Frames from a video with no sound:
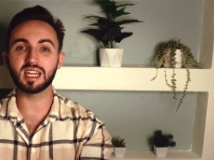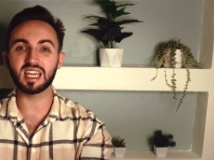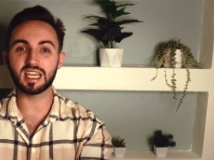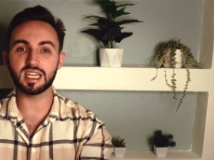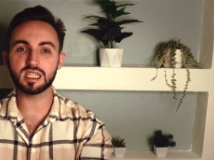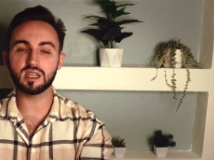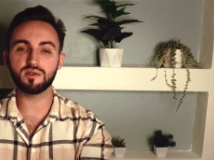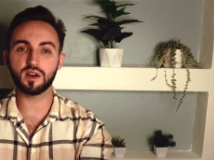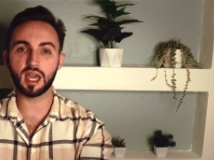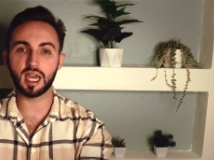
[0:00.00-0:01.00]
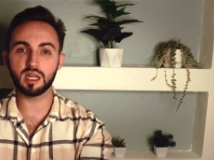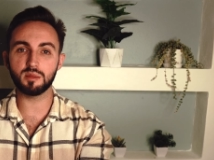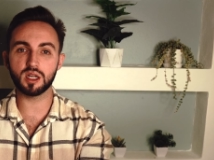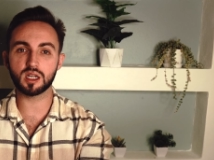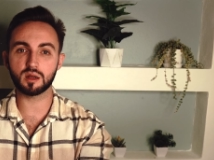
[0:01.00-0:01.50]
it easy for
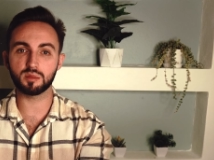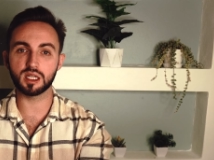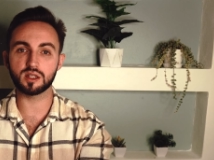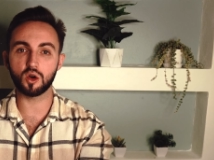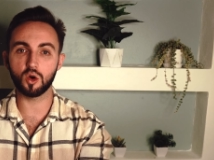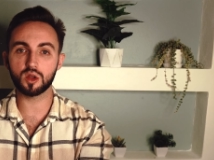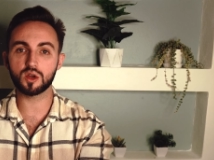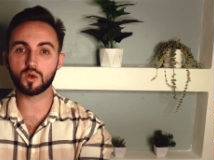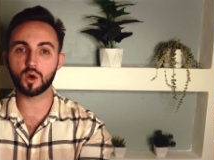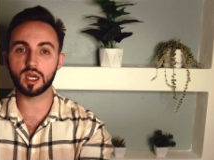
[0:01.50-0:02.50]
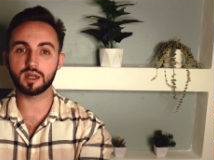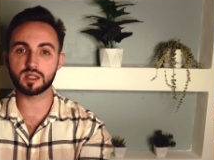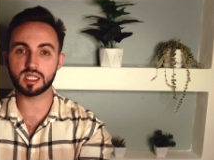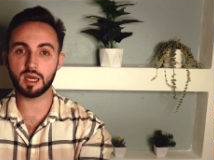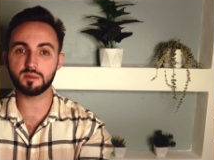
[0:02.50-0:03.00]
anybody to complete all of the required
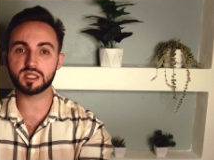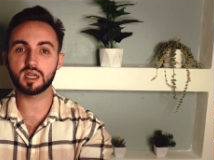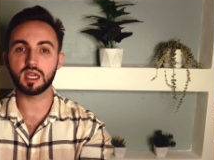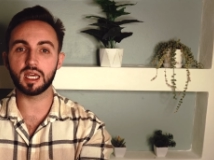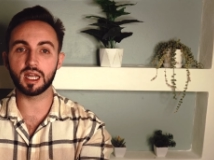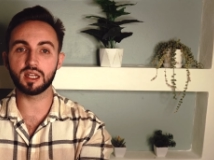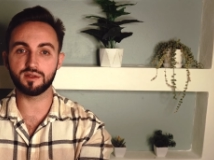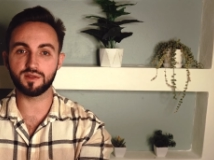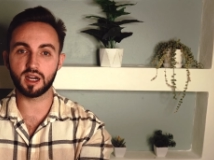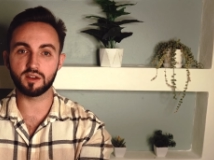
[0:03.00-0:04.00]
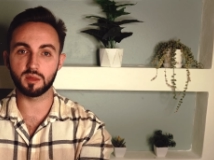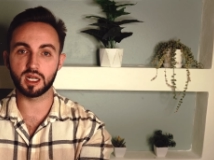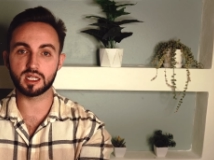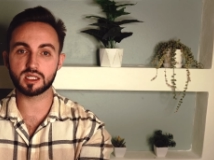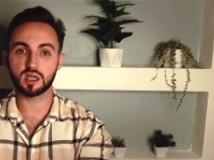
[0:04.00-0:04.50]
steps in under 5
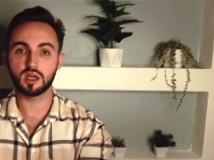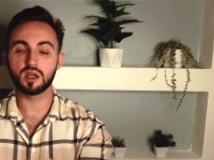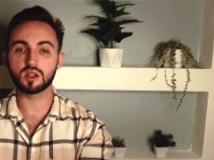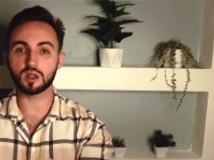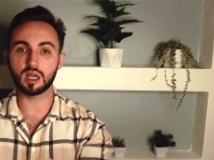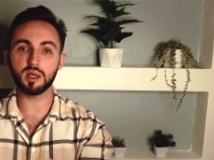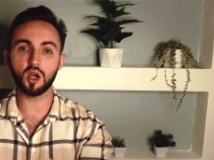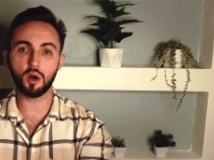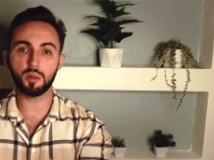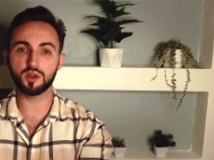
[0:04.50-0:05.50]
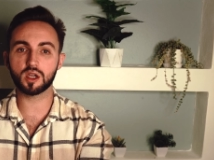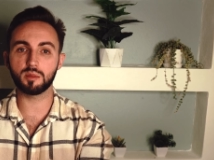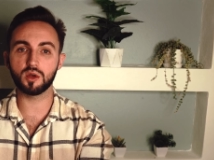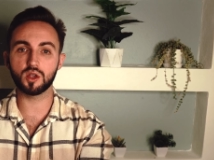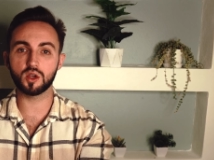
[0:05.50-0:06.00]
minutes. So let me hop on the
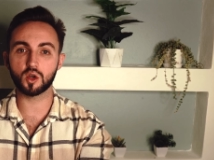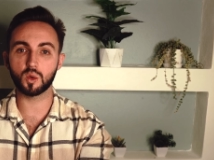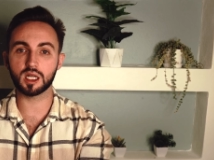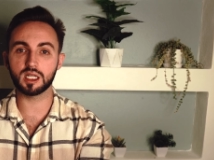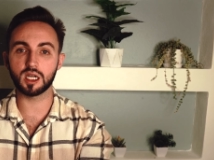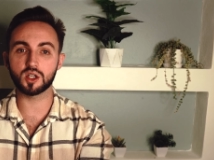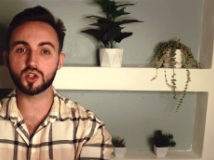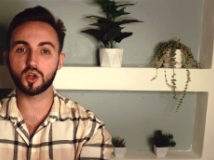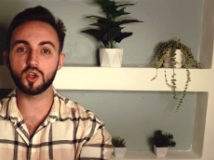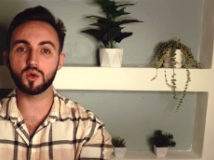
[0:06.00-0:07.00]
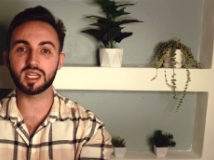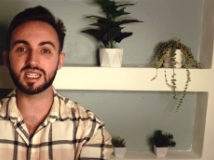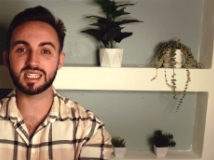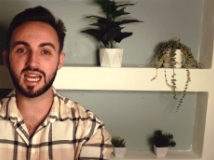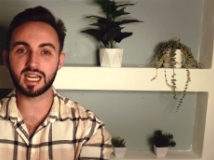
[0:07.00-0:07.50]
computer here quickly and show you
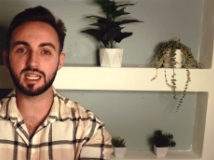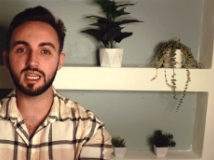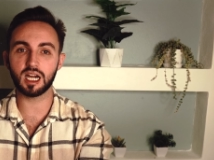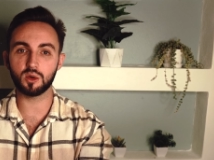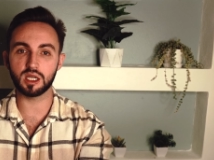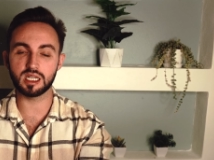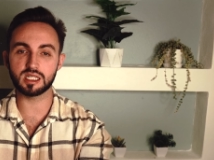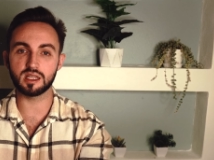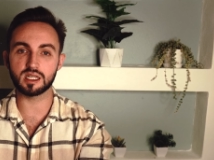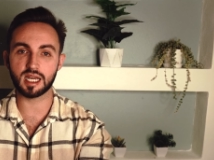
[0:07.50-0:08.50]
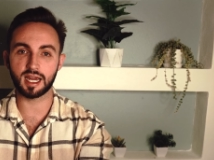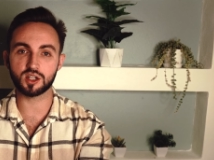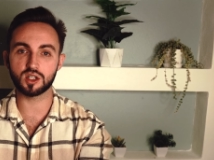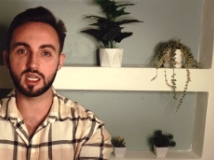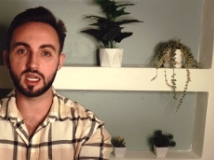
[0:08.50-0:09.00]
exactly how easy this
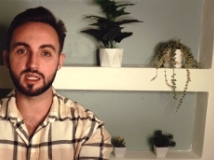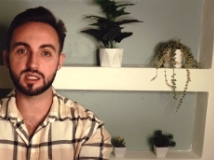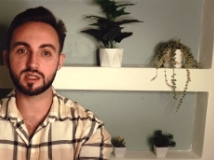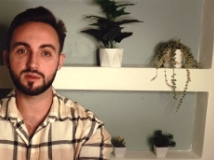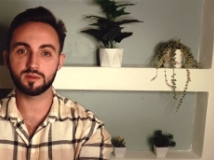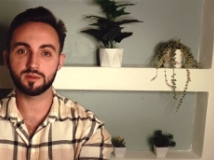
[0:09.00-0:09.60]
actually is.